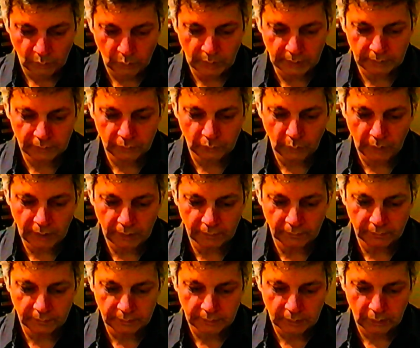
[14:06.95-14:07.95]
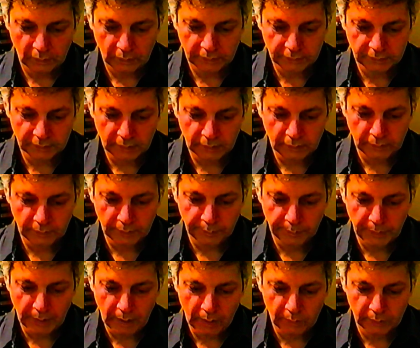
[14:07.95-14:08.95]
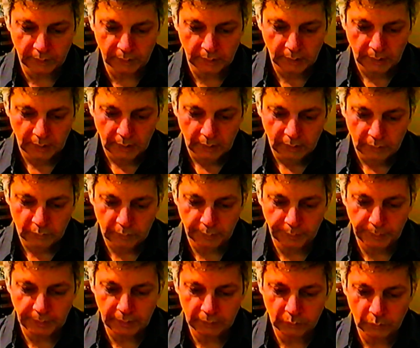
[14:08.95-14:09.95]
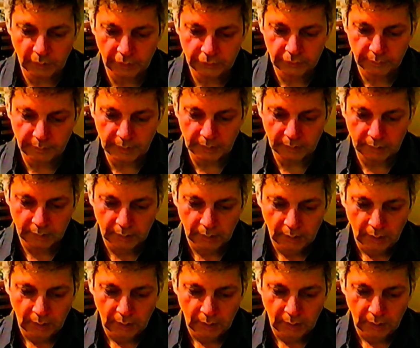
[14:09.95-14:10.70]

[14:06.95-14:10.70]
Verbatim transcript: 112. Auxiliary power. Repeat question mark.